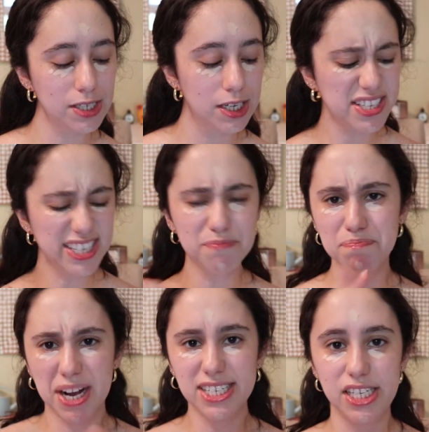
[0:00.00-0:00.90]
It makes like
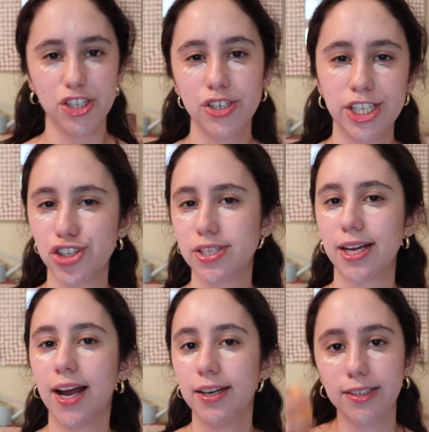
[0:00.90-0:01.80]
bacteria just
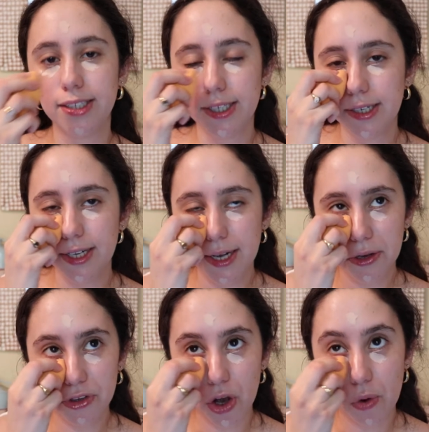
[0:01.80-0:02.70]
like kind of
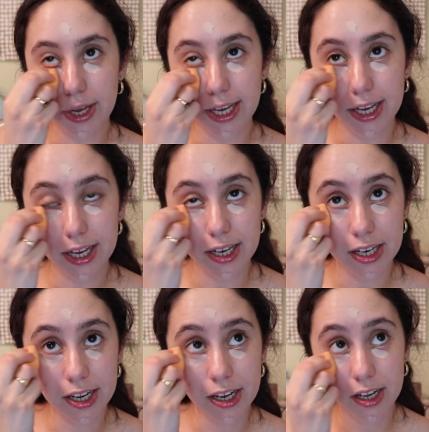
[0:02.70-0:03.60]
go
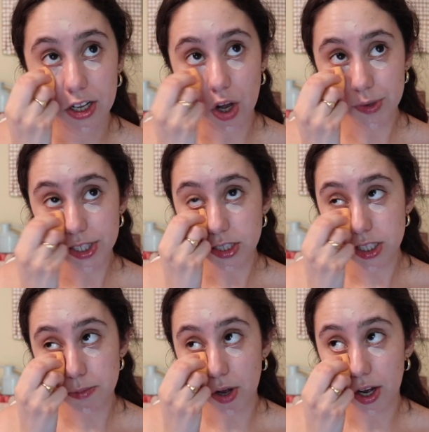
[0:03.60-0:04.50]
in, go into the
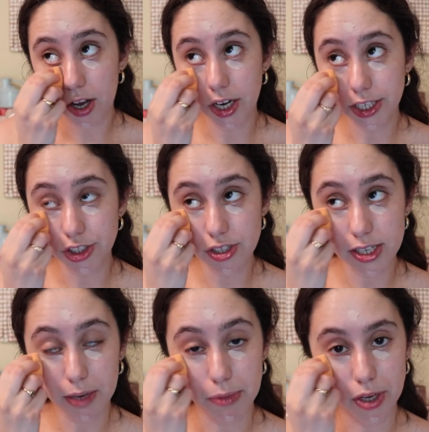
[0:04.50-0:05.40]
spot and just
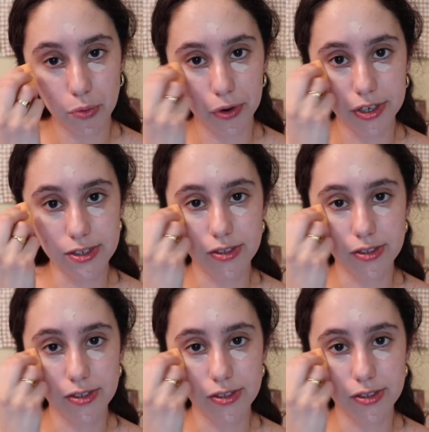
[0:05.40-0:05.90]
like make it worse.